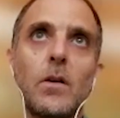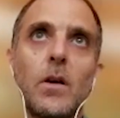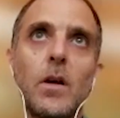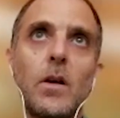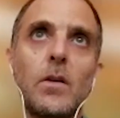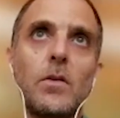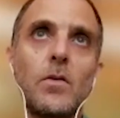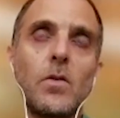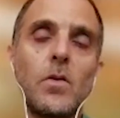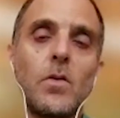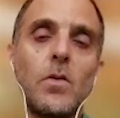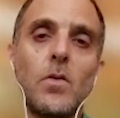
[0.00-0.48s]

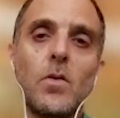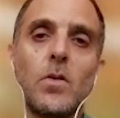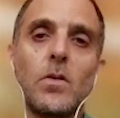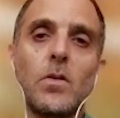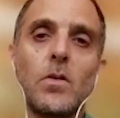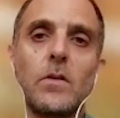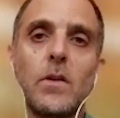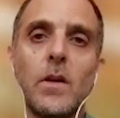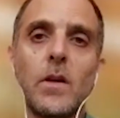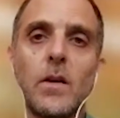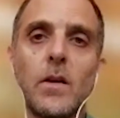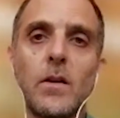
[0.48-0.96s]
know all
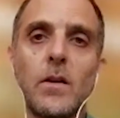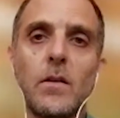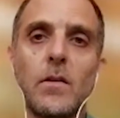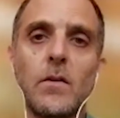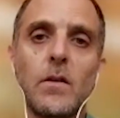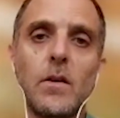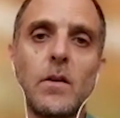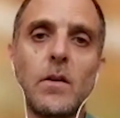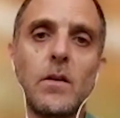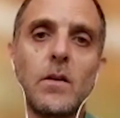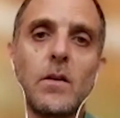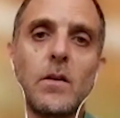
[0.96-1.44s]
that,
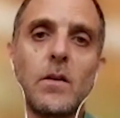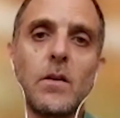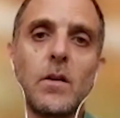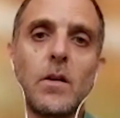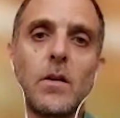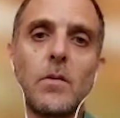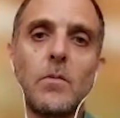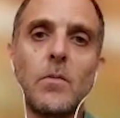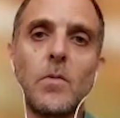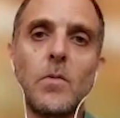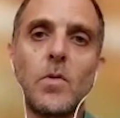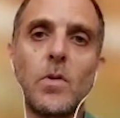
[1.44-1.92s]
and
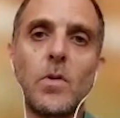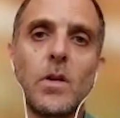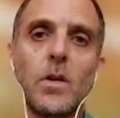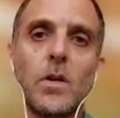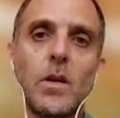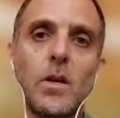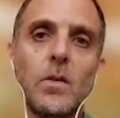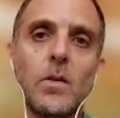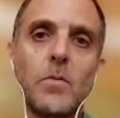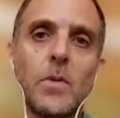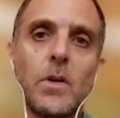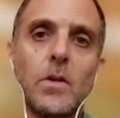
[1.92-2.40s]
I'm looking
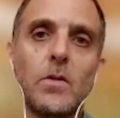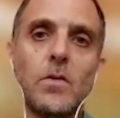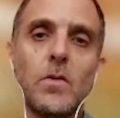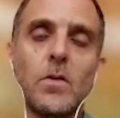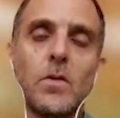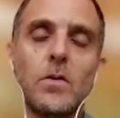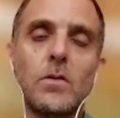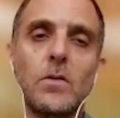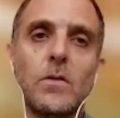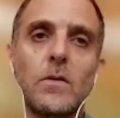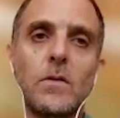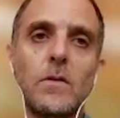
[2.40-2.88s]
at my
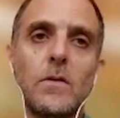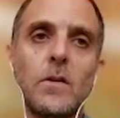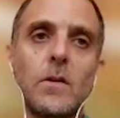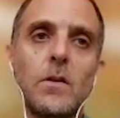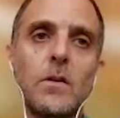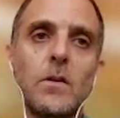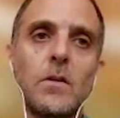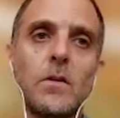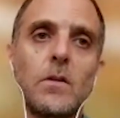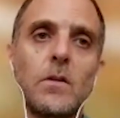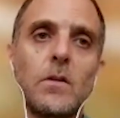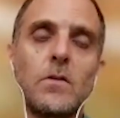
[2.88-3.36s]
daughters,
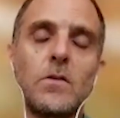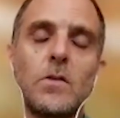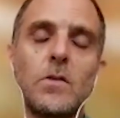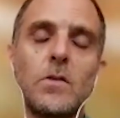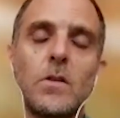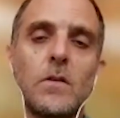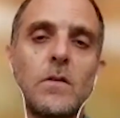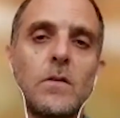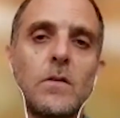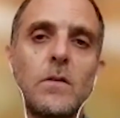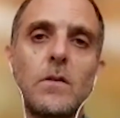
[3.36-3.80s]
and it just,